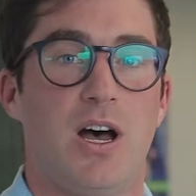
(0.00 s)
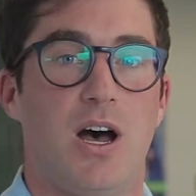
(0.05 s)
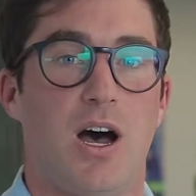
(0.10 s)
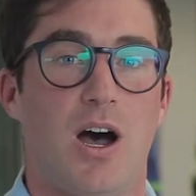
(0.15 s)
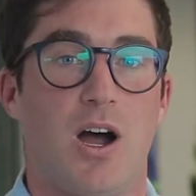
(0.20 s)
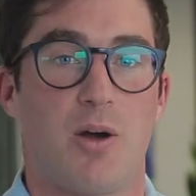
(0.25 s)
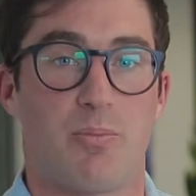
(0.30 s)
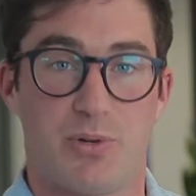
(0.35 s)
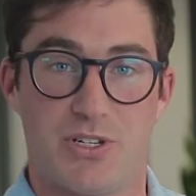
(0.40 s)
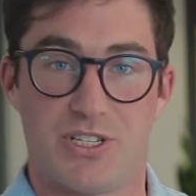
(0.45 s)

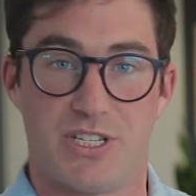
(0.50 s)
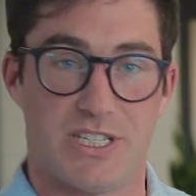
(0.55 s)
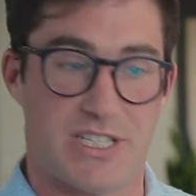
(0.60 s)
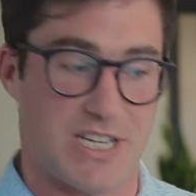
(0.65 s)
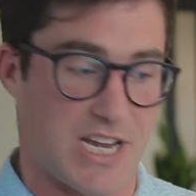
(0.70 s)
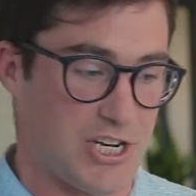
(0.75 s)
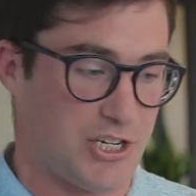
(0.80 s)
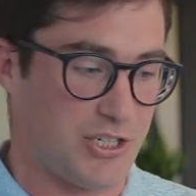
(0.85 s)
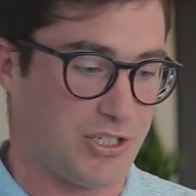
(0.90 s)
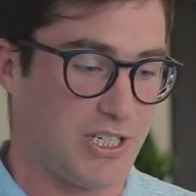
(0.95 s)
our
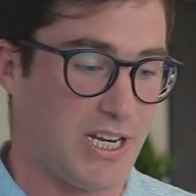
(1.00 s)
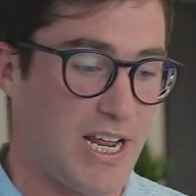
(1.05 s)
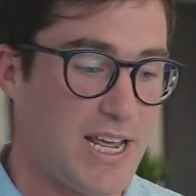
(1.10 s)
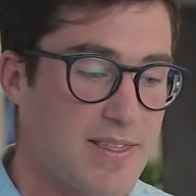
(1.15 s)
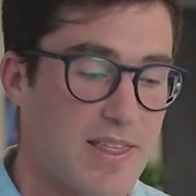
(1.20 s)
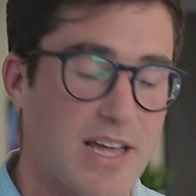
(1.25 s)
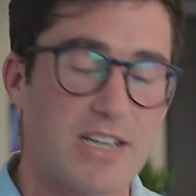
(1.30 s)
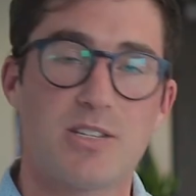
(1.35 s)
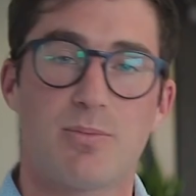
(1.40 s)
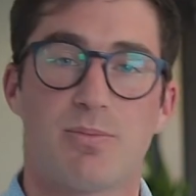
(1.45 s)
presentation today,
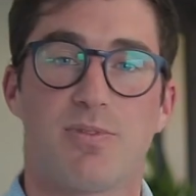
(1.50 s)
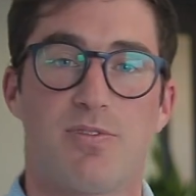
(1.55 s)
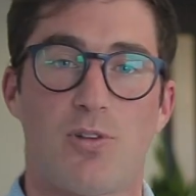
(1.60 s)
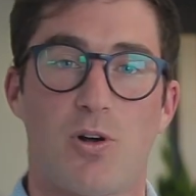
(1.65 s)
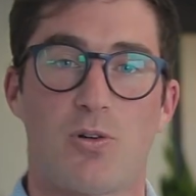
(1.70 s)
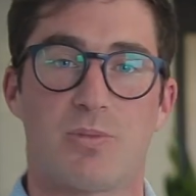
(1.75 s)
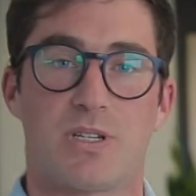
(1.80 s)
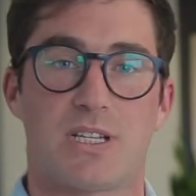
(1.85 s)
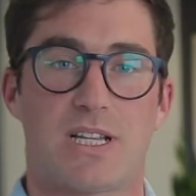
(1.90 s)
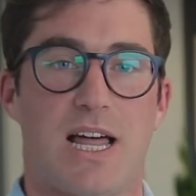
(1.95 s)
and that's the
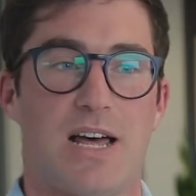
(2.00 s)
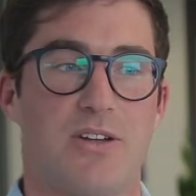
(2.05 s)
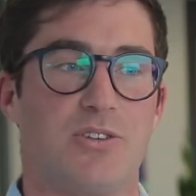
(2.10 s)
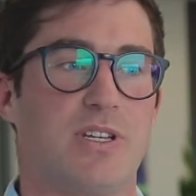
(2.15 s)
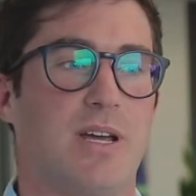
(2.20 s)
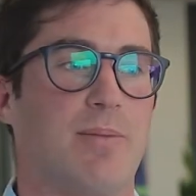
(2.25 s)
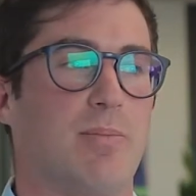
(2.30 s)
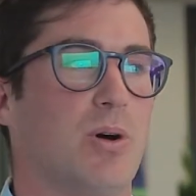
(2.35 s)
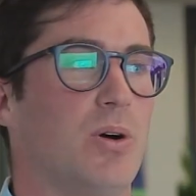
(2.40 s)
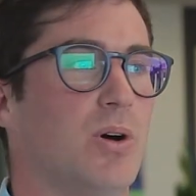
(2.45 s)
Performance Cloud
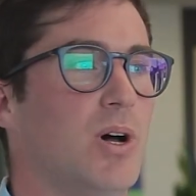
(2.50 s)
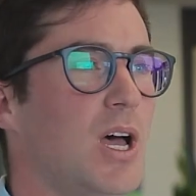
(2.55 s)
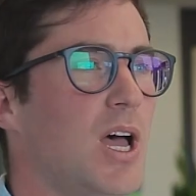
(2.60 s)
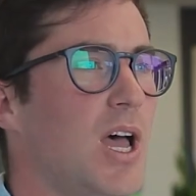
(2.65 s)
demo.